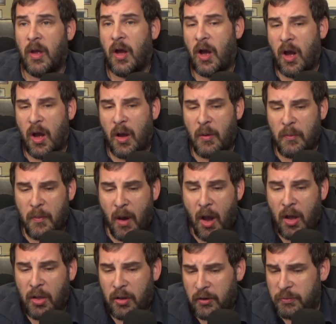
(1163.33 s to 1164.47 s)

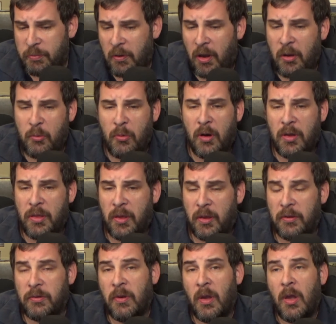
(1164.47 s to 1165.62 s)
I'll explain what it
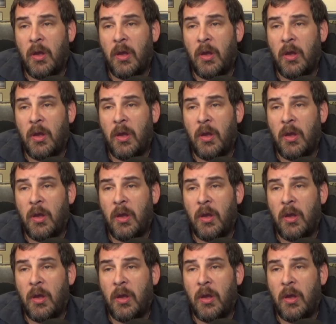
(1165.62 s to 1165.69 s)
is.